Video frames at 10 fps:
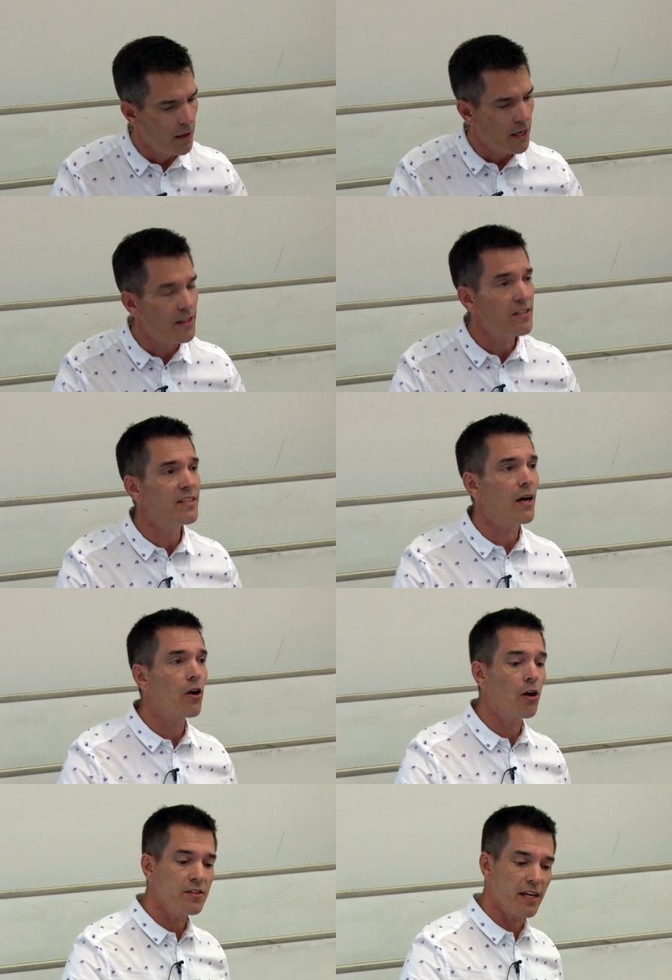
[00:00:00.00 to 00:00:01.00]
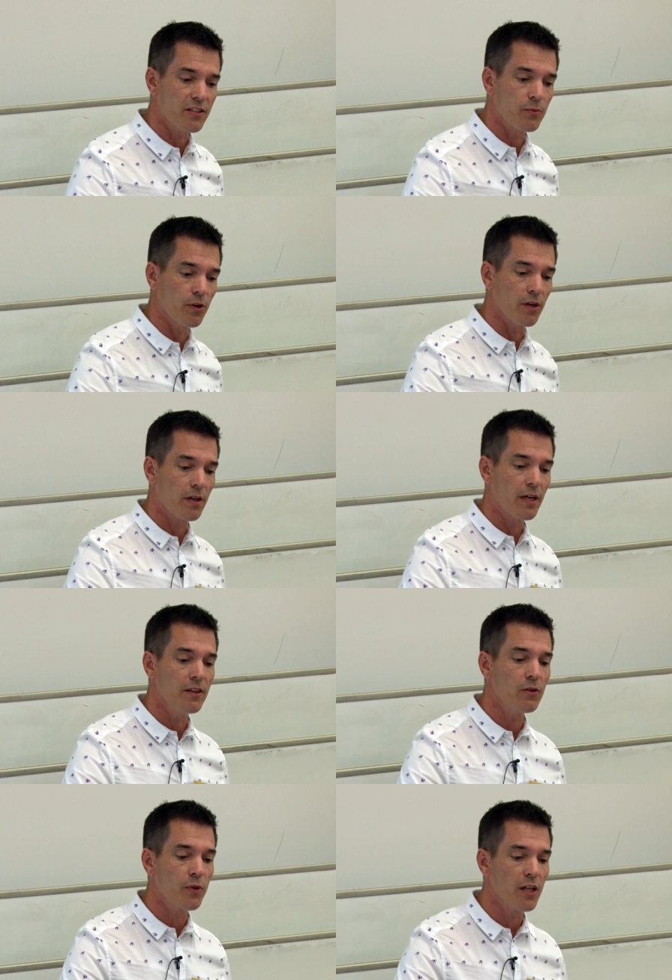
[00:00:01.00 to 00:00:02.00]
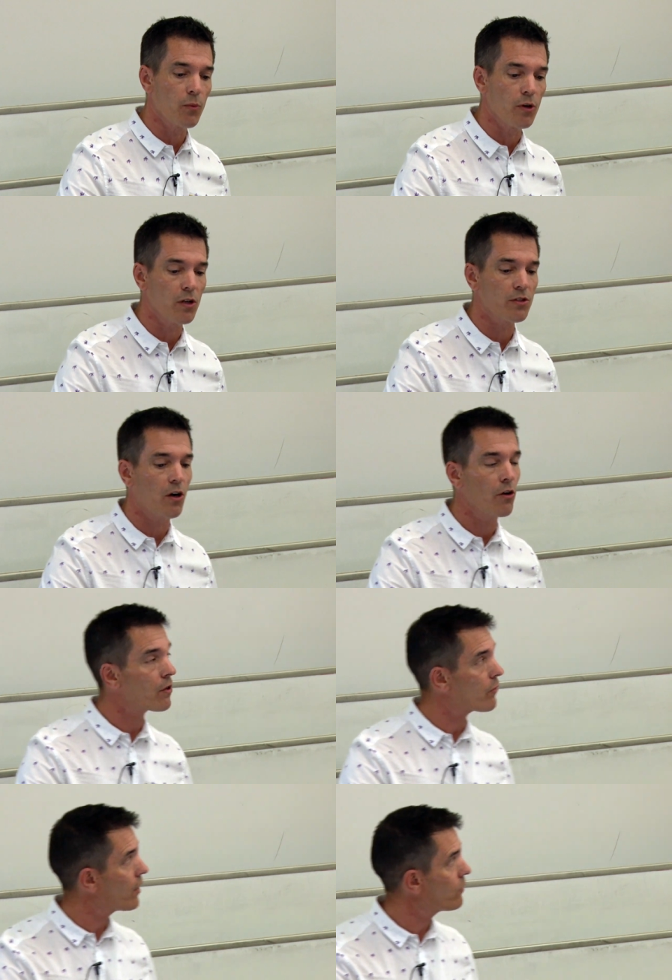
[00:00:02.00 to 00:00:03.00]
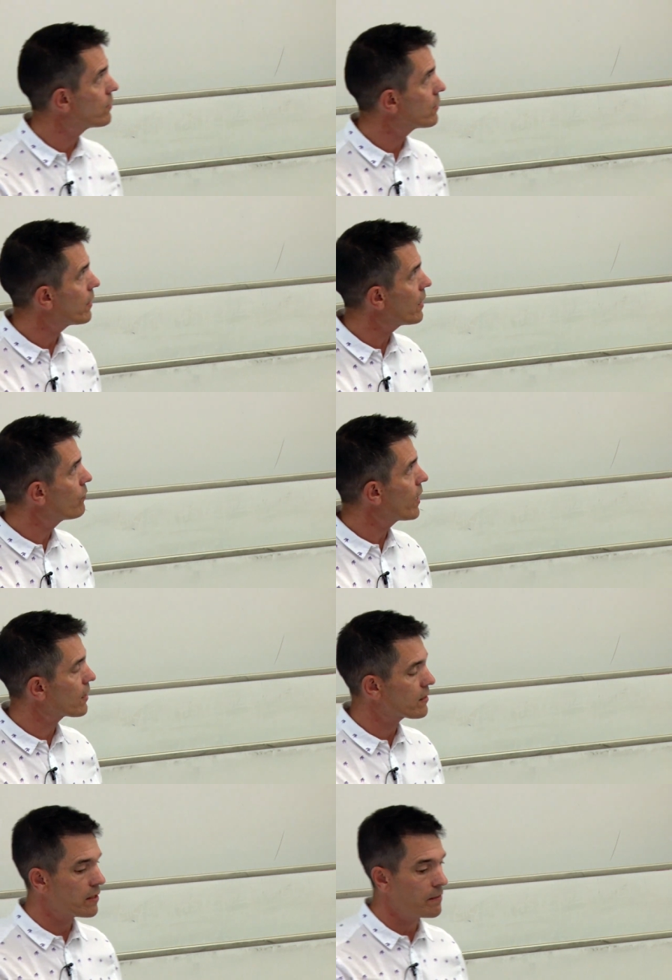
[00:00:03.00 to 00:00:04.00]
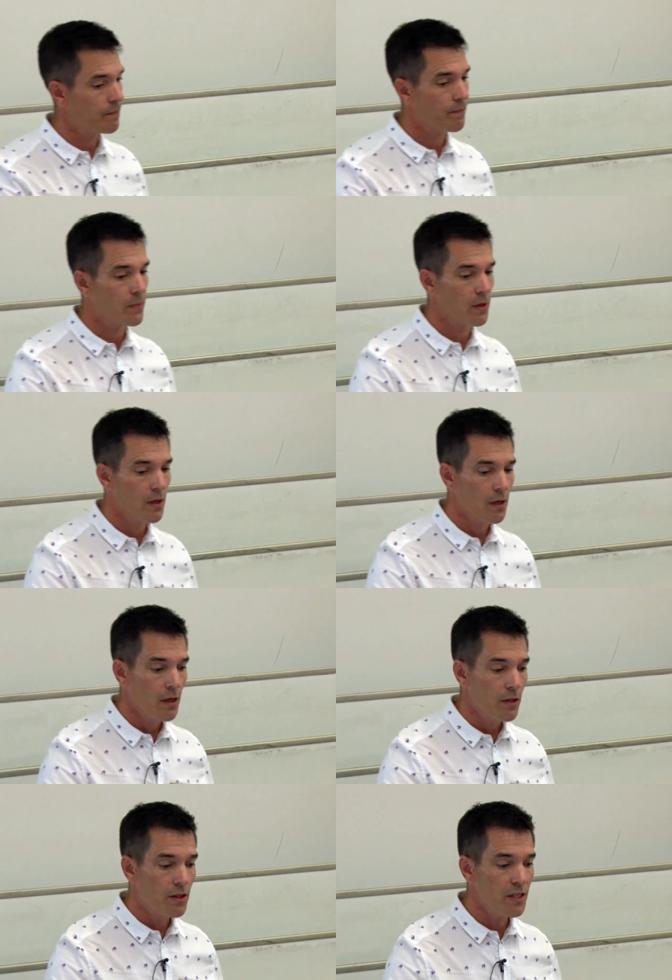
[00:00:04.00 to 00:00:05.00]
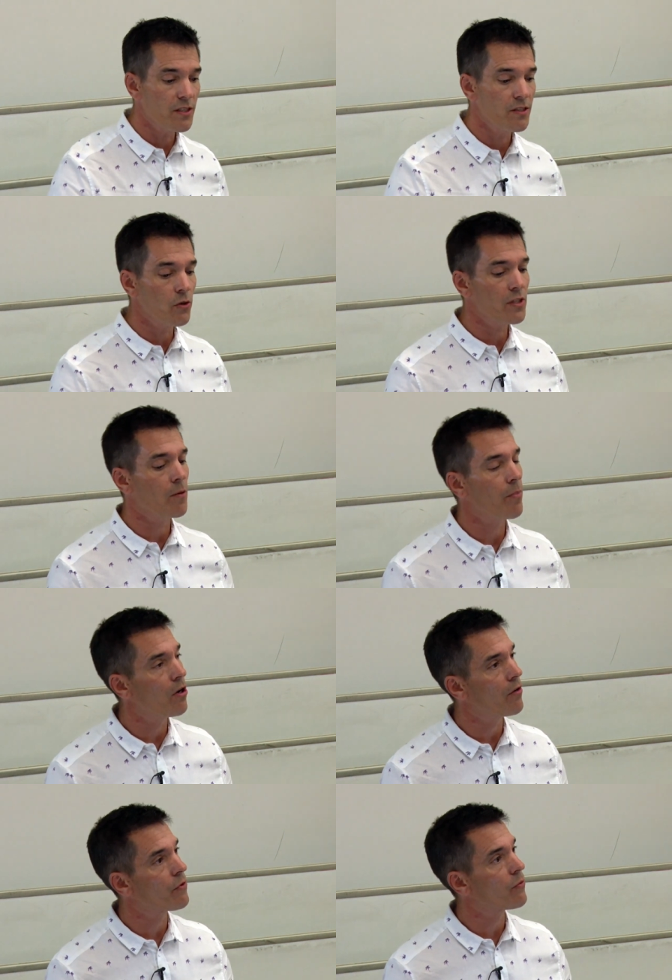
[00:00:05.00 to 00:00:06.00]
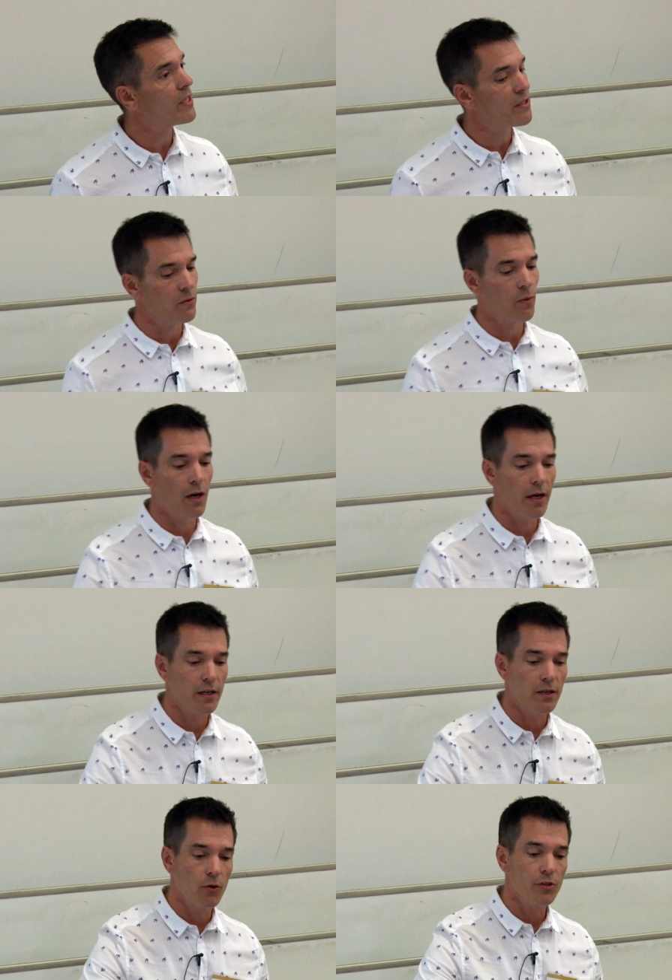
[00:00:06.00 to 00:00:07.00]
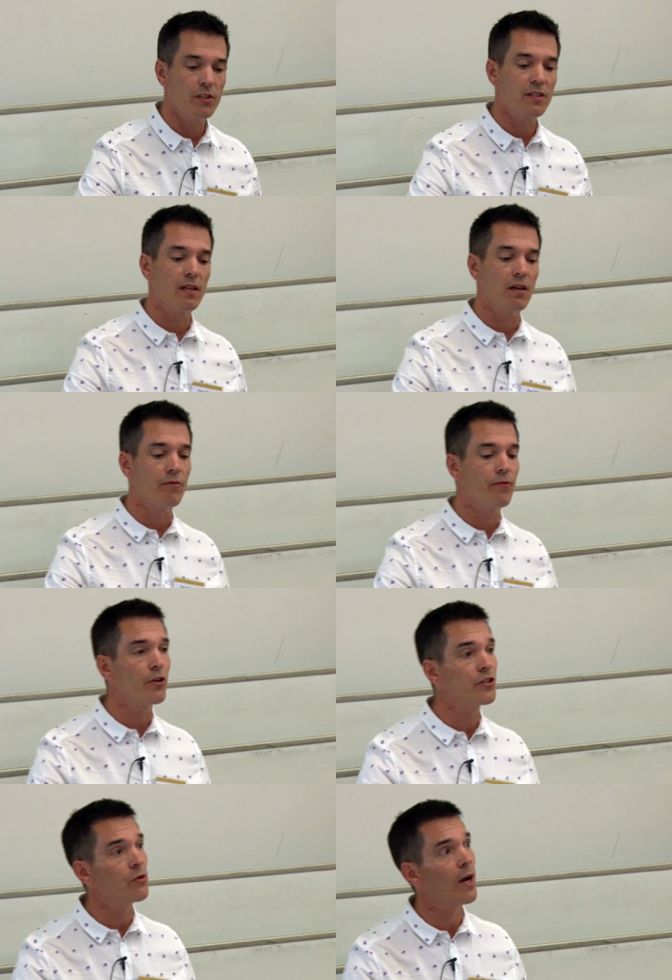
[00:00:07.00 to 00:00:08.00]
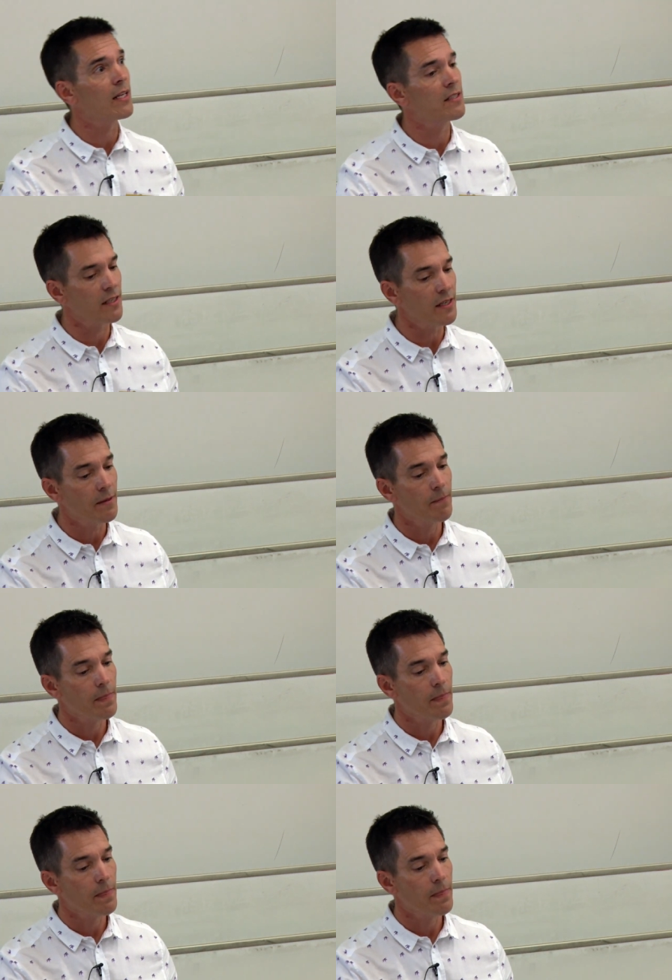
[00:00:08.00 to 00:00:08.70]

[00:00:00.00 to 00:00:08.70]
Yet this is how contexts work in the real world, on the ground, in reality. This is no doubt part of the reason why notions of virtuality,